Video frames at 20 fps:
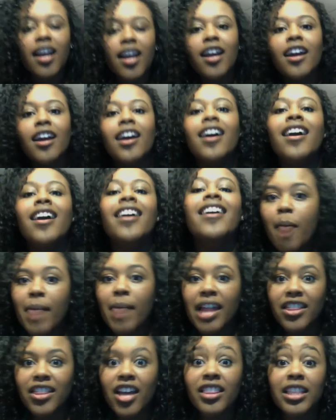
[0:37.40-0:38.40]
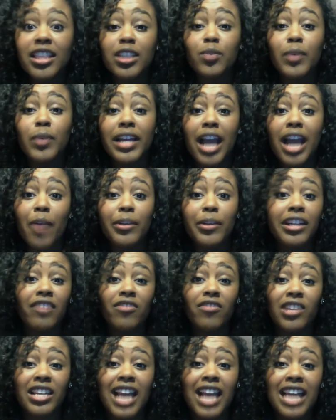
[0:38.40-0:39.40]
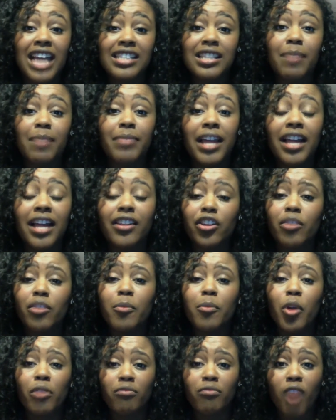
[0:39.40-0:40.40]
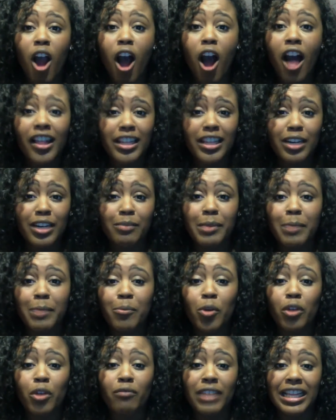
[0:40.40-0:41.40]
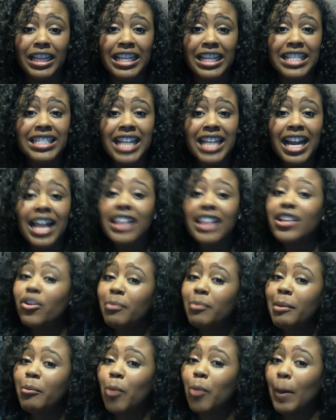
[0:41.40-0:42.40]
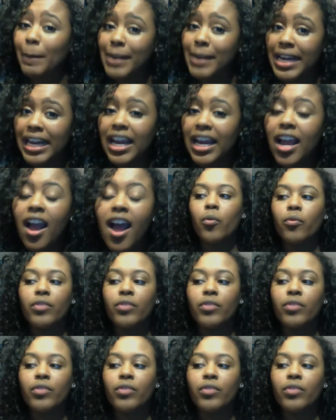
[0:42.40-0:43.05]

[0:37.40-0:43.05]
I thought this week I would give you guys something a little more raw, a little bit more realistic, a little bit more me.